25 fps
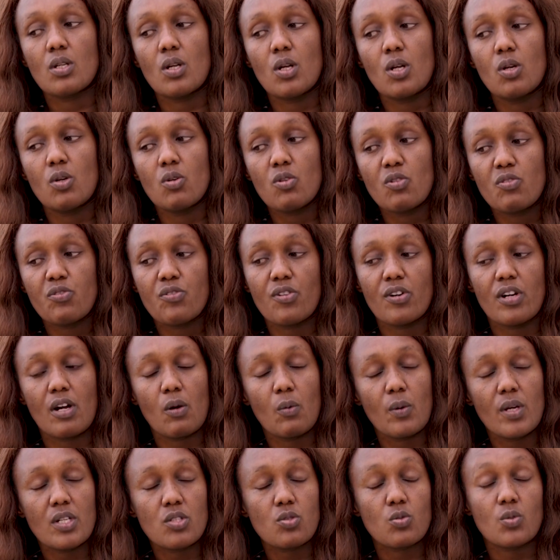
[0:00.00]
look for a
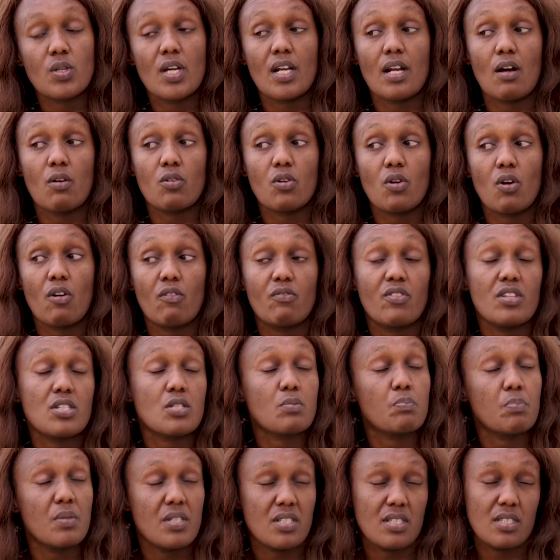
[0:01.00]
way to get out of the
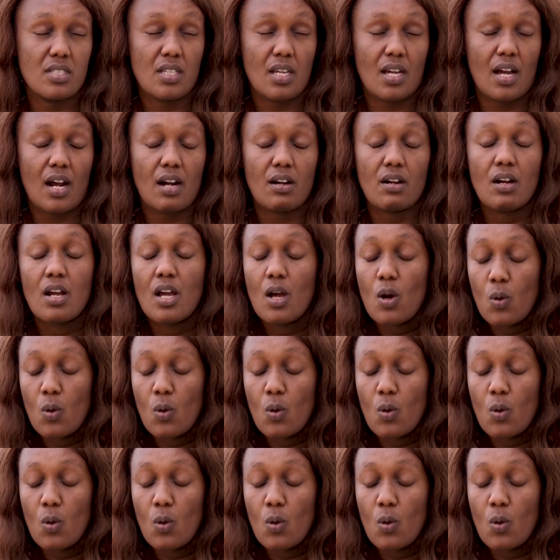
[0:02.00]
space they are.